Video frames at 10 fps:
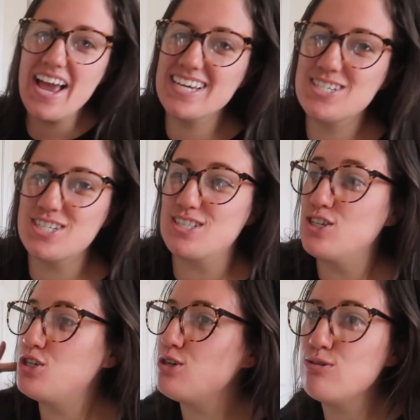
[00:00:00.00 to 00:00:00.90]
I could
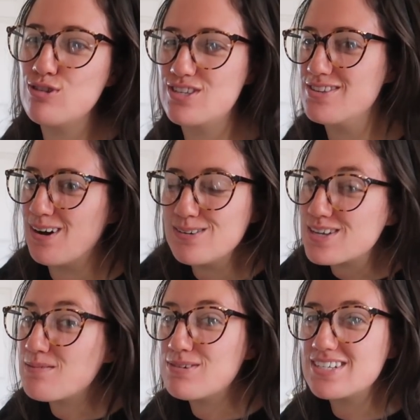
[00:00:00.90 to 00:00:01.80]
just juice
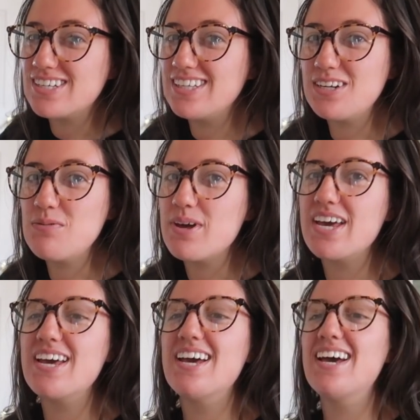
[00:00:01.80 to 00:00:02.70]
those up just a little
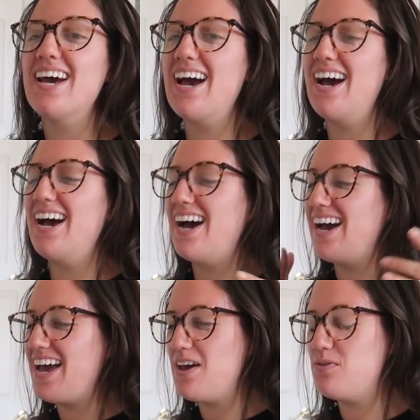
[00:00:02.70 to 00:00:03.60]
bit,
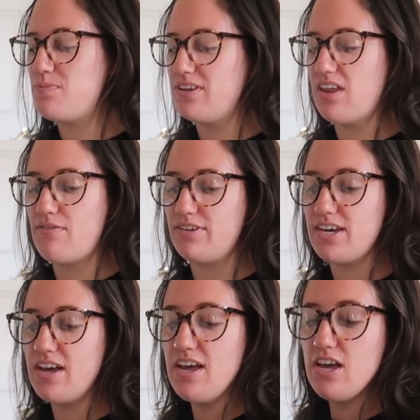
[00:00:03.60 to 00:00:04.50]
it would be
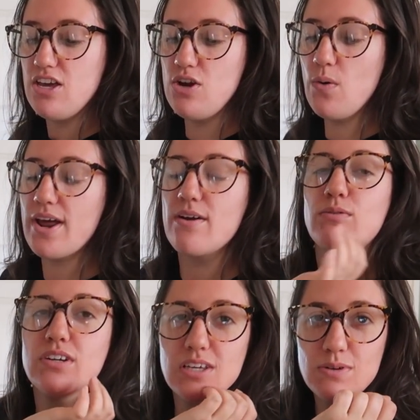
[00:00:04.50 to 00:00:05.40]
lovely. You know what I
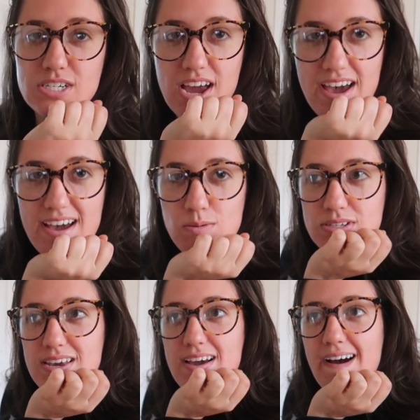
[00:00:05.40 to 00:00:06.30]
really wish I had was like